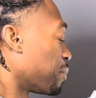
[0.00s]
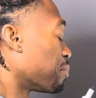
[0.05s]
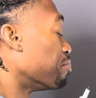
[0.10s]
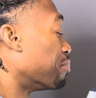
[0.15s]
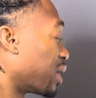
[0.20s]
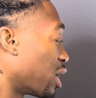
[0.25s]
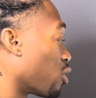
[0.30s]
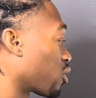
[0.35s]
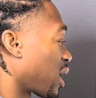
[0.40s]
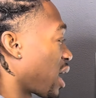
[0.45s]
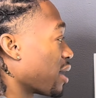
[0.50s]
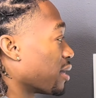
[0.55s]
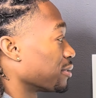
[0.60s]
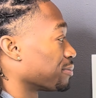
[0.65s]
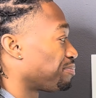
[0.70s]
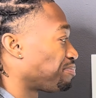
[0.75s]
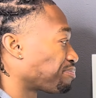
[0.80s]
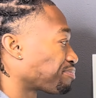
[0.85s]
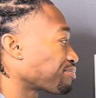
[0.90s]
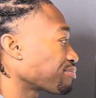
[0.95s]
But okay.
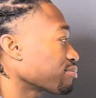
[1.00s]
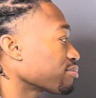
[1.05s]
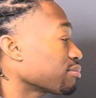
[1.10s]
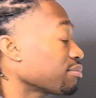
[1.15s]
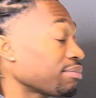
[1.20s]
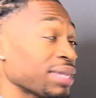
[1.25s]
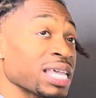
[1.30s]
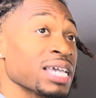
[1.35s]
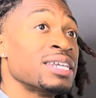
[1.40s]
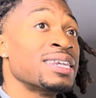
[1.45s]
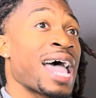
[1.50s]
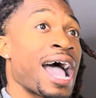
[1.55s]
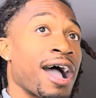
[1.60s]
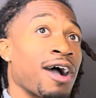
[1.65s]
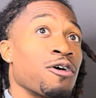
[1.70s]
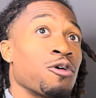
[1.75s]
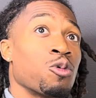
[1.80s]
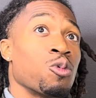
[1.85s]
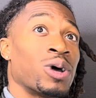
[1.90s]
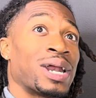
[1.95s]

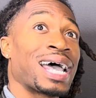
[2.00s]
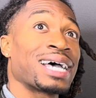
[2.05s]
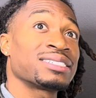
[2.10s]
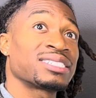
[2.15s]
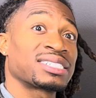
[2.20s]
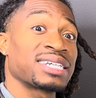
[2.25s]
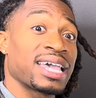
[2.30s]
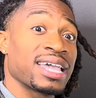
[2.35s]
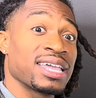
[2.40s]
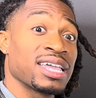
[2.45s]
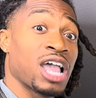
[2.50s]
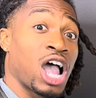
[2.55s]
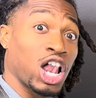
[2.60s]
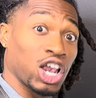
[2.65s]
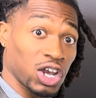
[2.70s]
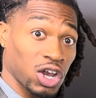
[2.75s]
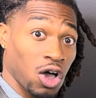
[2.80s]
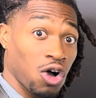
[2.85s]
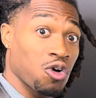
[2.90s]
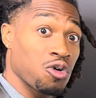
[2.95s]
Now, when I say
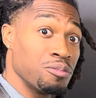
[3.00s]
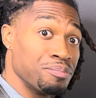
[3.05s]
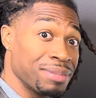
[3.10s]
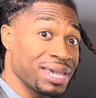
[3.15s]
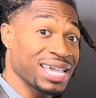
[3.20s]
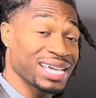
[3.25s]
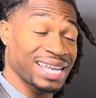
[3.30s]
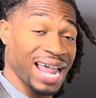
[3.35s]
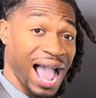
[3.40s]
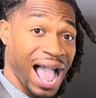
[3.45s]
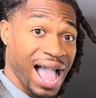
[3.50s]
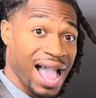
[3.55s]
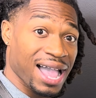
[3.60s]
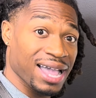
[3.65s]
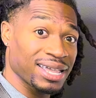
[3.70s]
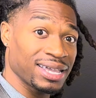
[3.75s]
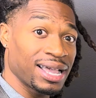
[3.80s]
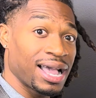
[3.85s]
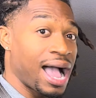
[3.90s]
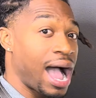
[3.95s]
low, mid,
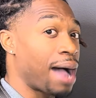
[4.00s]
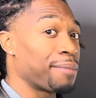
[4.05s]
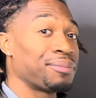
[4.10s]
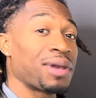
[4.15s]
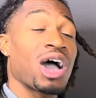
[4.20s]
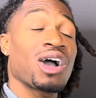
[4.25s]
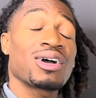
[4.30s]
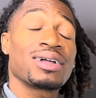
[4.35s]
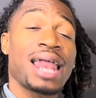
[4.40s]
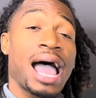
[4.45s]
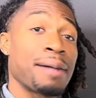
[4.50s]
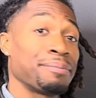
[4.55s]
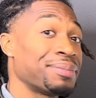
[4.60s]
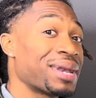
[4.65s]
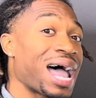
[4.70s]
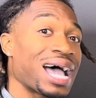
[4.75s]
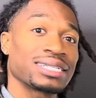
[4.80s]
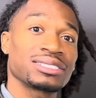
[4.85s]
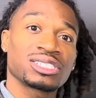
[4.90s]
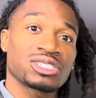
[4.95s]
high, I'm
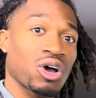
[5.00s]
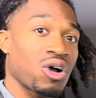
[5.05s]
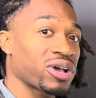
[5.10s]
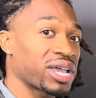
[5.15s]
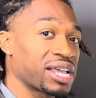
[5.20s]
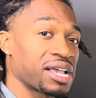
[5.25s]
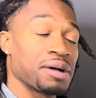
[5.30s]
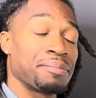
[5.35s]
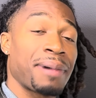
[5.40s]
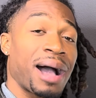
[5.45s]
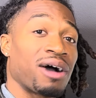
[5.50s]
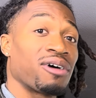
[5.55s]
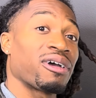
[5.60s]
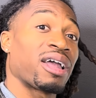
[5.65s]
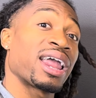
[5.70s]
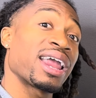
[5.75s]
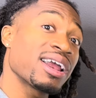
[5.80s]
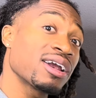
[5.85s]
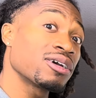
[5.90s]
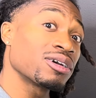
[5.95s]
not talking about
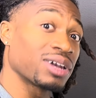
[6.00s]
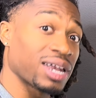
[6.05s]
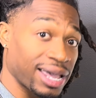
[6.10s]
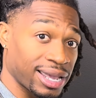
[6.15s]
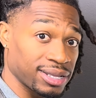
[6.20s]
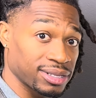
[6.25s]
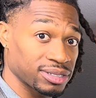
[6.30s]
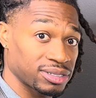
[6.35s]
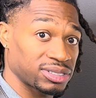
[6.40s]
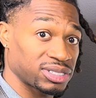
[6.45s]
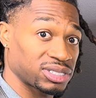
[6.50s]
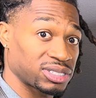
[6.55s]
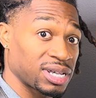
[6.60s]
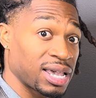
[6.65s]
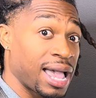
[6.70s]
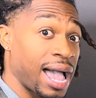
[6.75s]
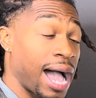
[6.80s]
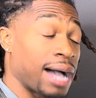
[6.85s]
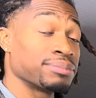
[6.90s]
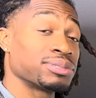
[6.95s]
hair lengths.
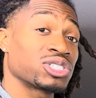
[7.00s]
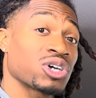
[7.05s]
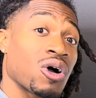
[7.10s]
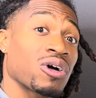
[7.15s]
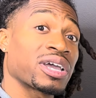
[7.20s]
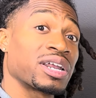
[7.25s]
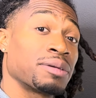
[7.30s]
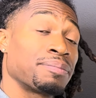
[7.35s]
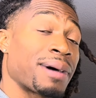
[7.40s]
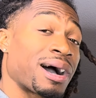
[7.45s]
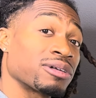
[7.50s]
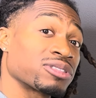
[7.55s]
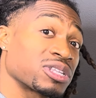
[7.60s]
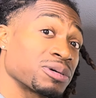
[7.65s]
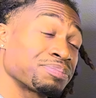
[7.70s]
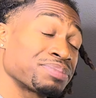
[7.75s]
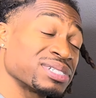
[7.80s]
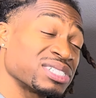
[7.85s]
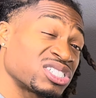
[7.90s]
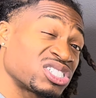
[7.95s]
I'm talking about the
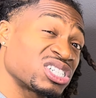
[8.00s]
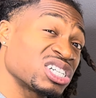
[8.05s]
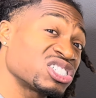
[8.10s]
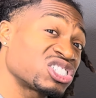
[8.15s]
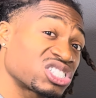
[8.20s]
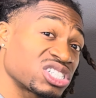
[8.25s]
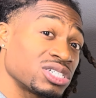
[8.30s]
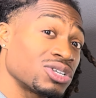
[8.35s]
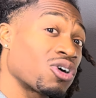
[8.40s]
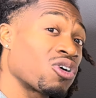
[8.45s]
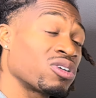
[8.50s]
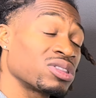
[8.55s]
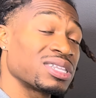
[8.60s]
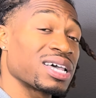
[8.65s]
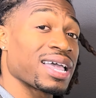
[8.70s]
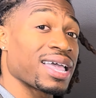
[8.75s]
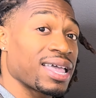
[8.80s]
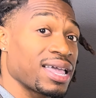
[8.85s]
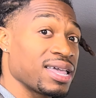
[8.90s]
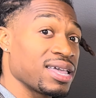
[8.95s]
position on
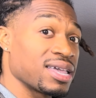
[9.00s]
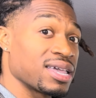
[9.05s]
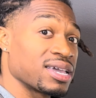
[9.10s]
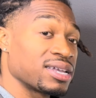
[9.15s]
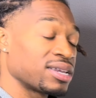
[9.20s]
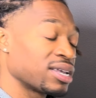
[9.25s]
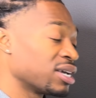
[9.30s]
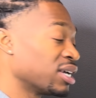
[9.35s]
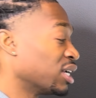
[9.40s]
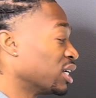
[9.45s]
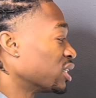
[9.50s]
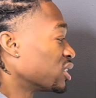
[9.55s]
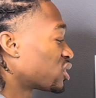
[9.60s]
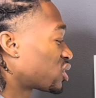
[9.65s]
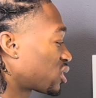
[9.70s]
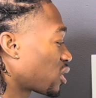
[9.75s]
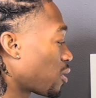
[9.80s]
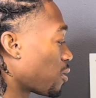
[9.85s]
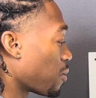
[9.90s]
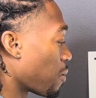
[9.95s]
the head.
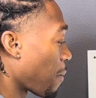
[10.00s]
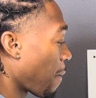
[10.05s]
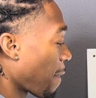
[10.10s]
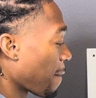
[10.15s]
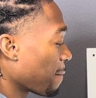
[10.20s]
So